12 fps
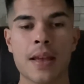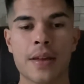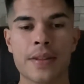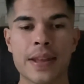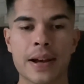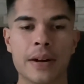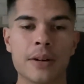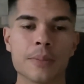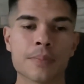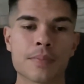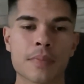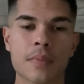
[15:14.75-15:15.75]
Now,
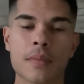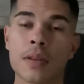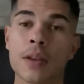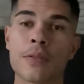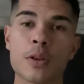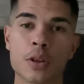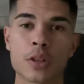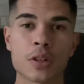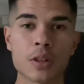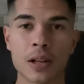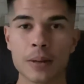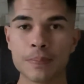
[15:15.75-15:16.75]
if you look at a
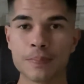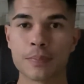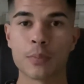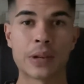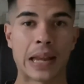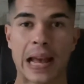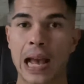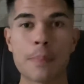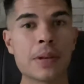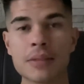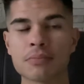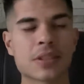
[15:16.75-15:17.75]
toddler, when they're
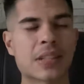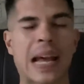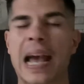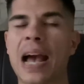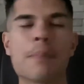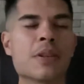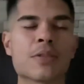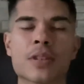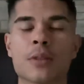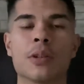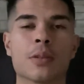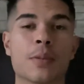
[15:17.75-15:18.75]
happy, it's the happiest thing in the
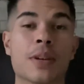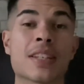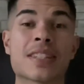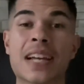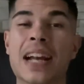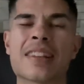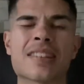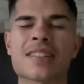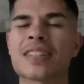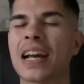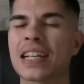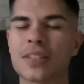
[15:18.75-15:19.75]
world. When they're sad, it's the
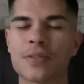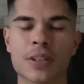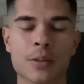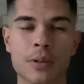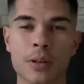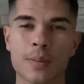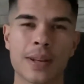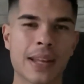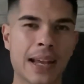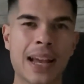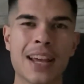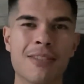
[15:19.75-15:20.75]
saddest thing in the world. When they're
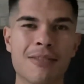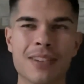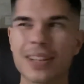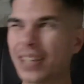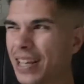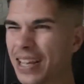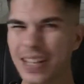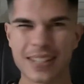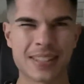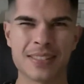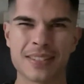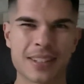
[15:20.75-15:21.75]
angry,
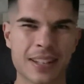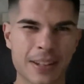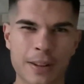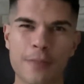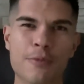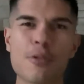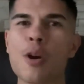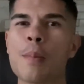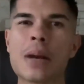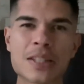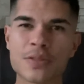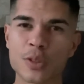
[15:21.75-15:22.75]
they have throw a
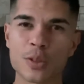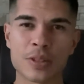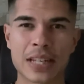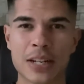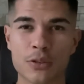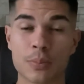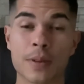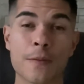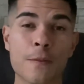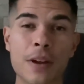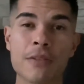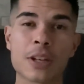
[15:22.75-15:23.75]
massive sort of tantrum. They're
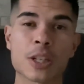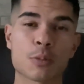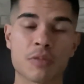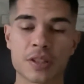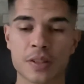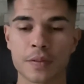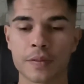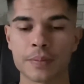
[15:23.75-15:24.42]
very expressive.